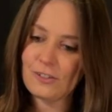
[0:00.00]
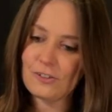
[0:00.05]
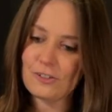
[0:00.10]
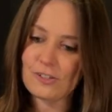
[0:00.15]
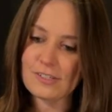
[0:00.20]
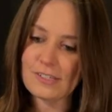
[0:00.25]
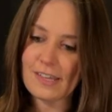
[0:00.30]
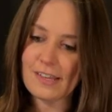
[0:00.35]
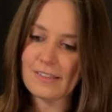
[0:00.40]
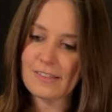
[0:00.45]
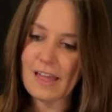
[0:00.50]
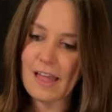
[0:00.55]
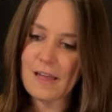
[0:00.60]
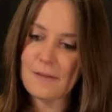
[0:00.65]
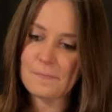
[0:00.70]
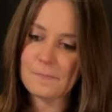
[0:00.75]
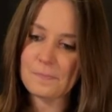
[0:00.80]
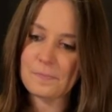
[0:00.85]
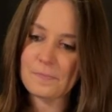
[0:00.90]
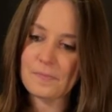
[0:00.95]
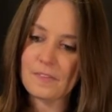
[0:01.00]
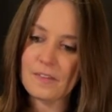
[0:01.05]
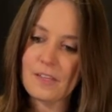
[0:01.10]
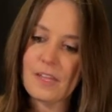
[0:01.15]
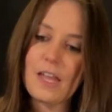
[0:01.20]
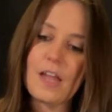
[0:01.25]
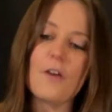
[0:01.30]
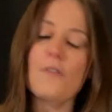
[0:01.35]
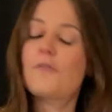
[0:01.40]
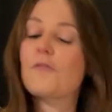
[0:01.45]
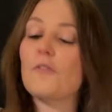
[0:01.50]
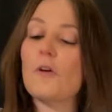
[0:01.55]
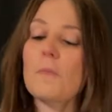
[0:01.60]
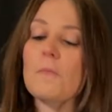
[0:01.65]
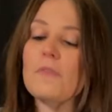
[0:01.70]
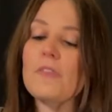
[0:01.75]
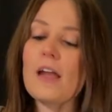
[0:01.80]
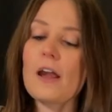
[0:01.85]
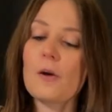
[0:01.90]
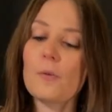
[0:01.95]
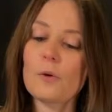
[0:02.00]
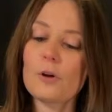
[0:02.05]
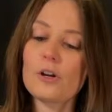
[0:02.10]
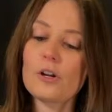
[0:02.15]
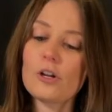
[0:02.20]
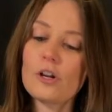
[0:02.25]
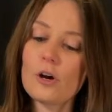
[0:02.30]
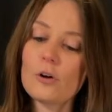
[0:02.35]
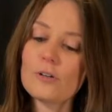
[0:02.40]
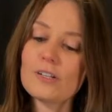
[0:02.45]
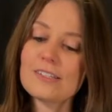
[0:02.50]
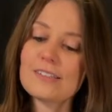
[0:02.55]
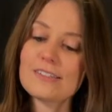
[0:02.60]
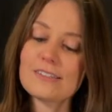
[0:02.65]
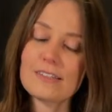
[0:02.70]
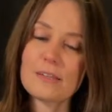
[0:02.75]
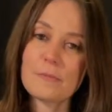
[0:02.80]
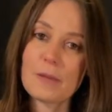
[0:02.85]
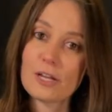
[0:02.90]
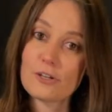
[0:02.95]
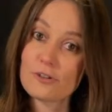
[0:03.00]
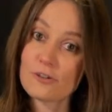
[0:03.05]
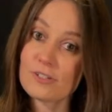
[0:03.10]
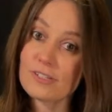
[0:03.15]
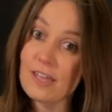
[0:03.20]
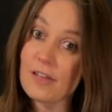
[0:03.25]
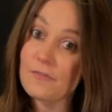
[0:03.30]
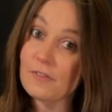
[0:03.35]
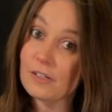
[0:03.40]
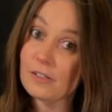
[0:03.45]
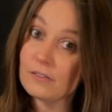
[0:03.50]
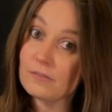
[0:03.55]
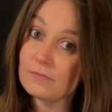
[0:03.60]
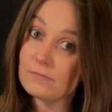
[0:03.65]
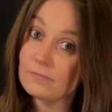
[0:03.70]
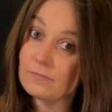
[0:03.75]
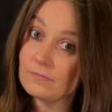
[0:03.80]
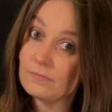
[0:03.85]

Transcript: Just like that. From there, we're gonna go to the C major 7.